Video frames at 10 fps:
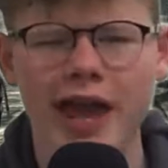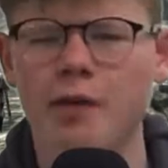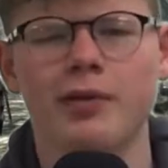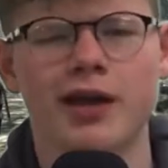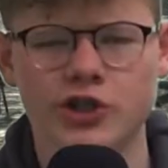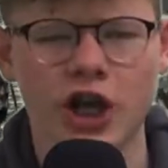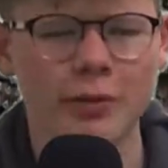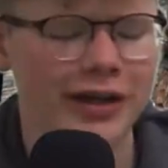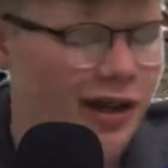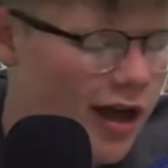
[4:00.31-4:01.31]
the campaign,
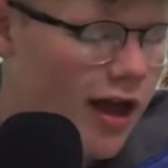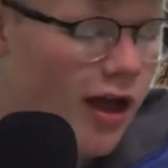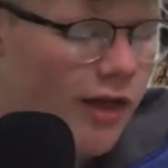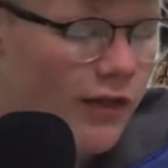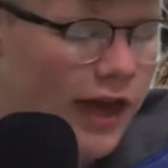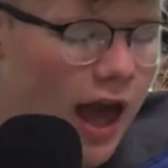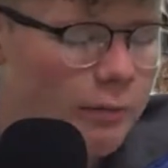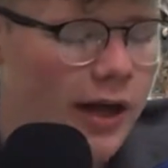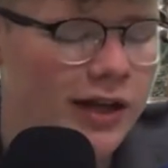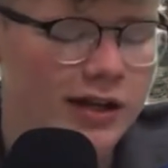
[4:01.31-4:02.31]
shall we? The
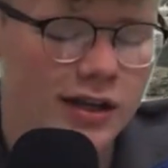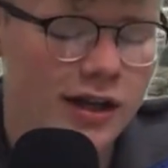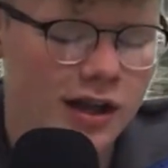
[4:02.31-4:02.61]
campaign,